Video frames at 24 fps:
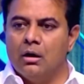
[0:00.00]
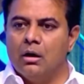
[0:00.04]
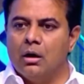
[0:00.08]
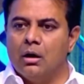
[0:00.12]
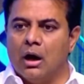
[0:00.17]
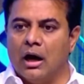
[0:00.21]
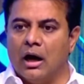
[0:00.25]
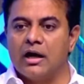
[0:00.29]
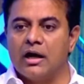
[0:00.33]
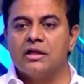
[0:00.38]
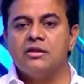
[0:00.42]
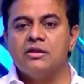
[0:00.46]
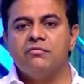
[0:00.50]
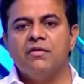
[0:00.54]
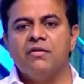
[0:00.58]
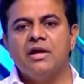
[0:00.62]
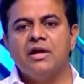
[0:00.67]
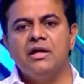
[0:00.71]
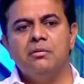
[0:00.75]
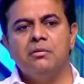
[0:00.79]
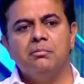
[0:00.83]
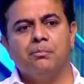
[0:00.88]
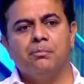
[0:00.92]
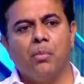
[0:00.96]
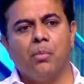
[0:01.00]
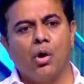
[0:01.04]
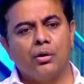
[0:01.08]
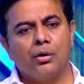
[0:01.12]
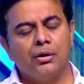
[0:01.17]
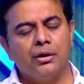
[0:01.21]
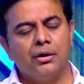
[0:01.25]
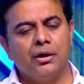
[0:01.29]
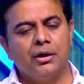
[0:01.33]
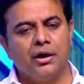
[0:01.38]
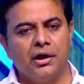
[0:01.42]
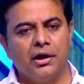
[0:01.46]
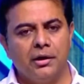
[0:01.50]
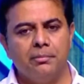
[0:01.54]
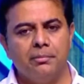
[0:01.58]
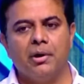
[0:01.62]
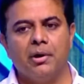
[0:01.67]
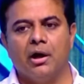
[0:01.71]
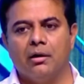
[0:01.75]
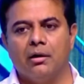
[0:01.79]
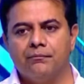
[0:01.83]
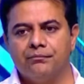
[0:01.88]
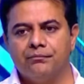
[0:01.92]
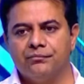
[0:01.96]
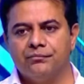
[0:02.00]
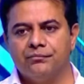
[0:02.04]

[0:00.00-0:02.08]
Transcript: Another very important enabler which